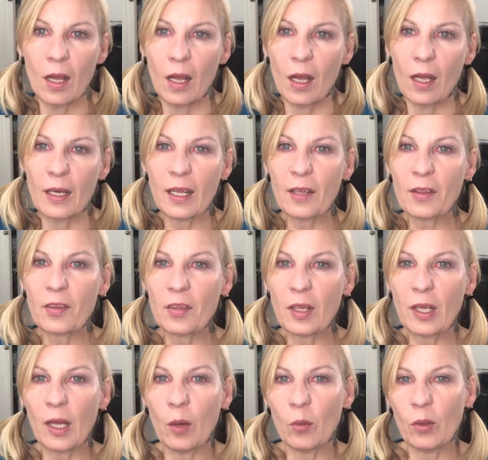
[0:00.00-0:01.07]
Another
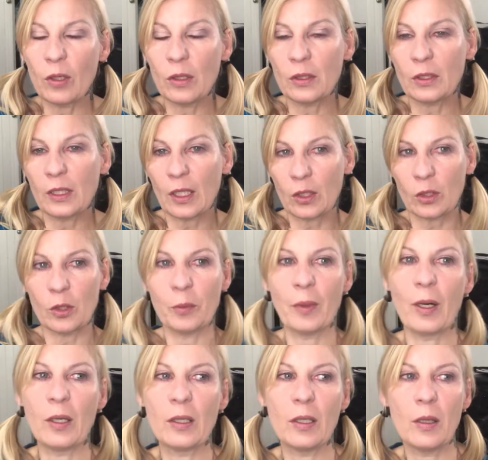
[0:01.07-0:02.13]
thing I want to tell you
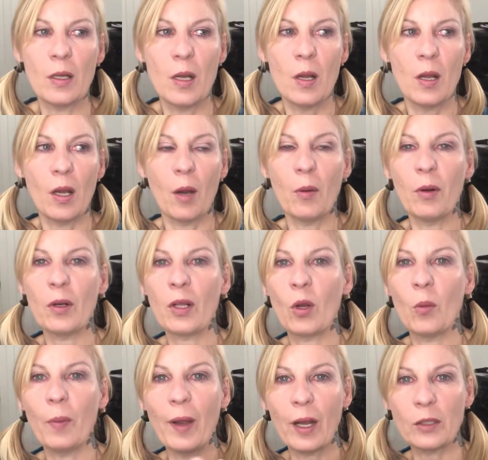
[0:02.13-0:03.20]
about, I want to
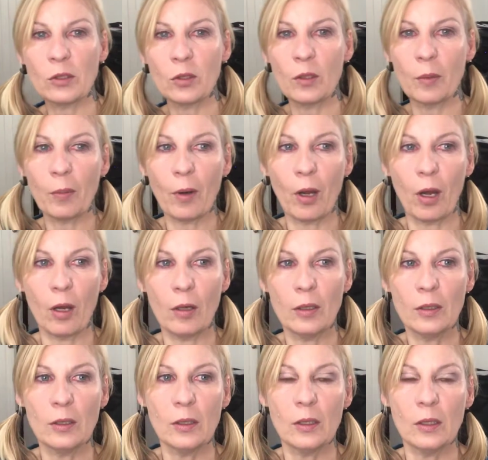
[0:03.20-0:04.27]
go back to the bar.
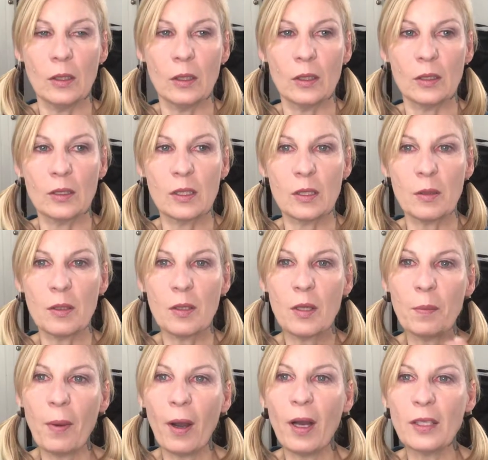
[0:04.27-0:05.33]
The
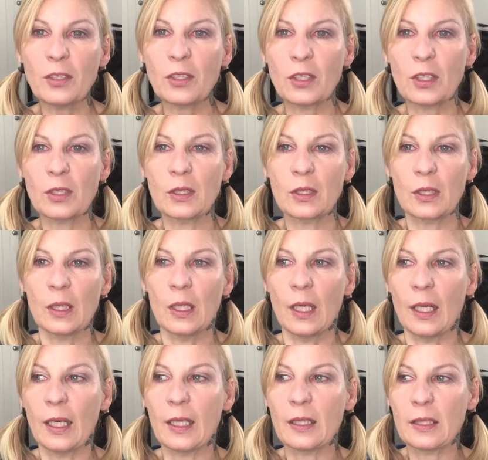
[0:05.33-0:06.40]
bar is just
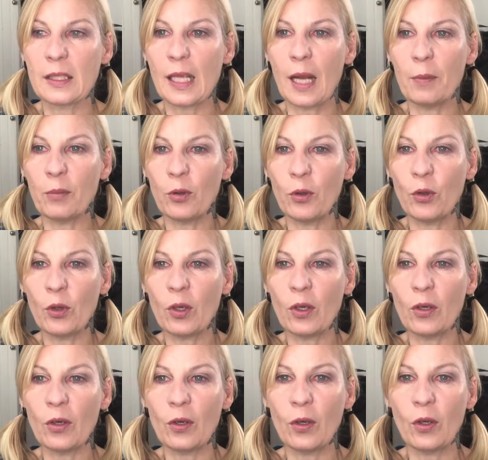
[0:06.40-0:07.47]
an example. You
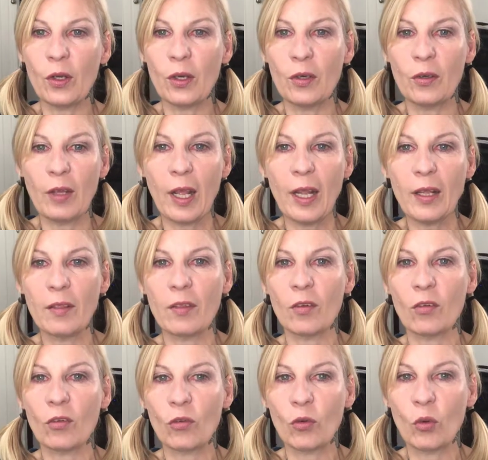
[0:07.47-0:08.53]
can take
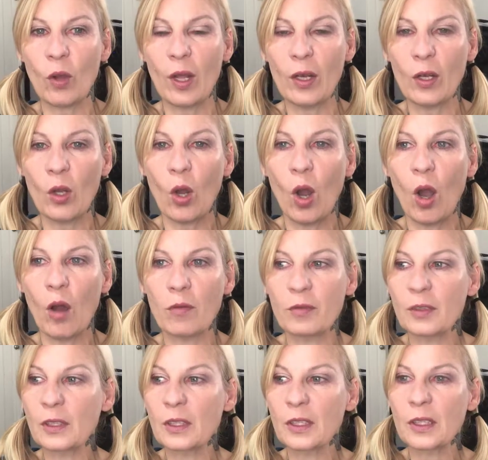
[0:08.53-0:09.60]
this to any
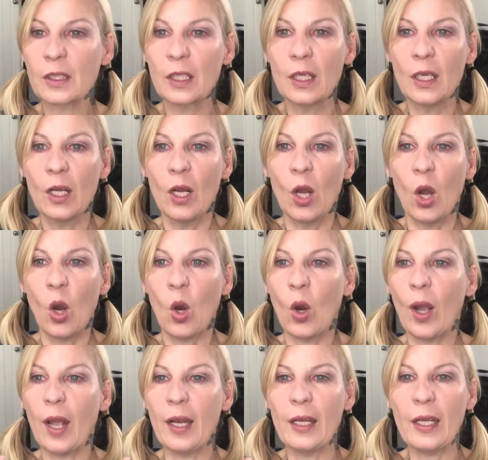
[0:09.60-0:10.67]
office or
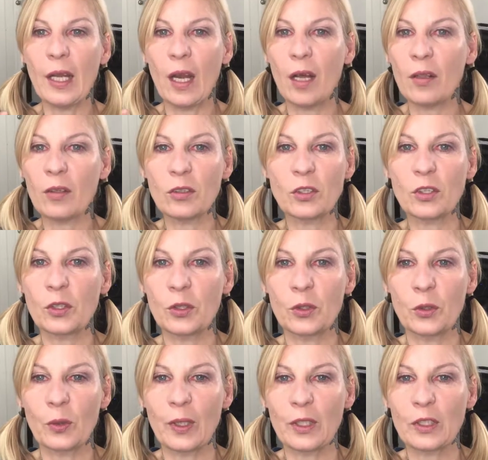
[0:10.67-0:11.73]
any other
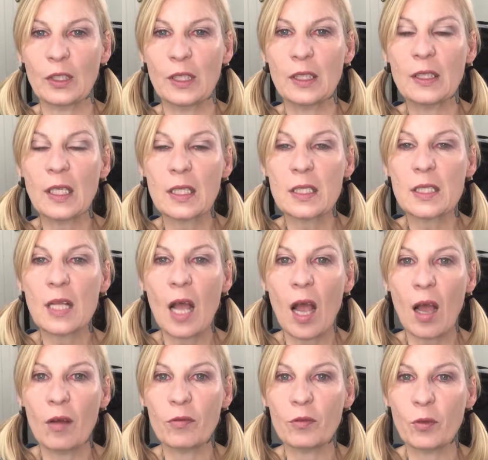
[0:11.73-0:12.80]
situation. It doesn't
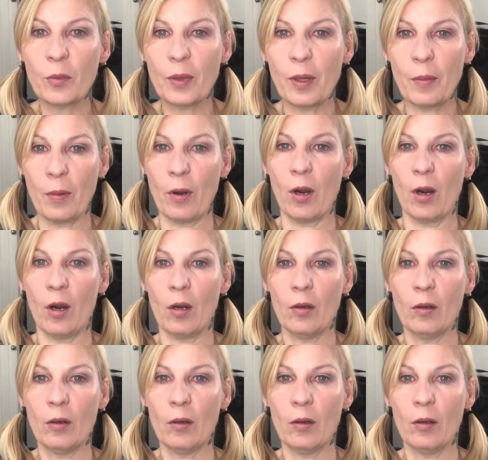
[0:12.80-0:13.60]
have to be a bar.